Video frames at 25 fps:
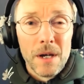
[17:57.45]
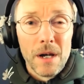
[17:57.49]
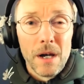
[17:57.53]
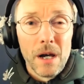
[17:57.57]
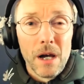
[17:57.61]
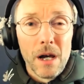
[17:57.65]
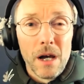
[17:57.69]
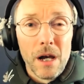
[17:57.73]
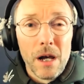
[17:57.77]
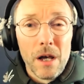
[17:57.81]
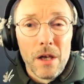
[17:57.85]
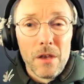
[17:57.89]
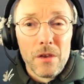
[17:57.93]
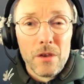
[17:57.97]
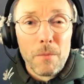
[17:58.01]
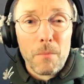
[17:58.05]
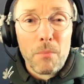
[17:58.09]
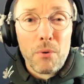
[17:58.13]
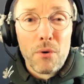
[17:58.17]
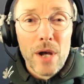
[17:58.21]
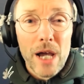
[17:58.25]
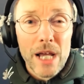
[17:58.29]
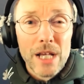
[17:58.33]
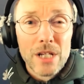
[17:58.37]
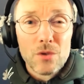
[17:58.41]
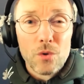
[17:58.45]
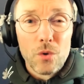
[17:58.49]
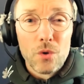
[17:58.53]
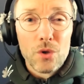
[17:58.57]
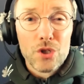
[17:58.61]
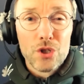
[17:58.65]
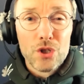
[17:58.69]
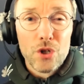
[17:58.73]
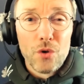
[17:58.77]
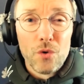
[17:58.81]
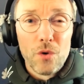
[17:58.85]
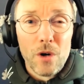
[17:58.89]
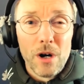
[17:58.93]
the price
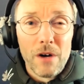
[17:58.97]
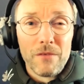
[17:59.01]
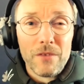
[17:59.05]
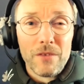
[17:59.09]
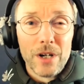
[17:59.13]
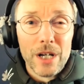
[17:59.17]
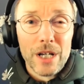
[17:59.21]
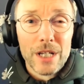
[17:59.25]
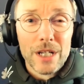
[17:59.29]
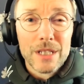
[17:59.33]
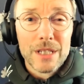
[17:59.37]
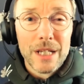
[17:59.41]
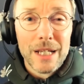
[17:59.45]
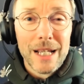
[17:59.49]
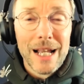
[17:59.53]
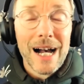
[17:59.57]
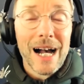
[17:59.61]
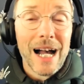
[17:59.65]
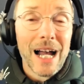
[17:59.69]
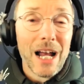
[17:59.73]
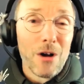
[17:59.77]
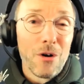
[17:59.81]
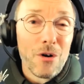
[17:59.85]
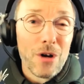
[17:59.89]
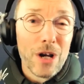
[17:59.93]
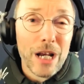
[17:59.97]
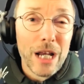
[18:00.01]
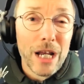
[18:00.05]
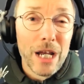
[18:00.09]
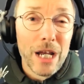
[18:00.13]
also of say higher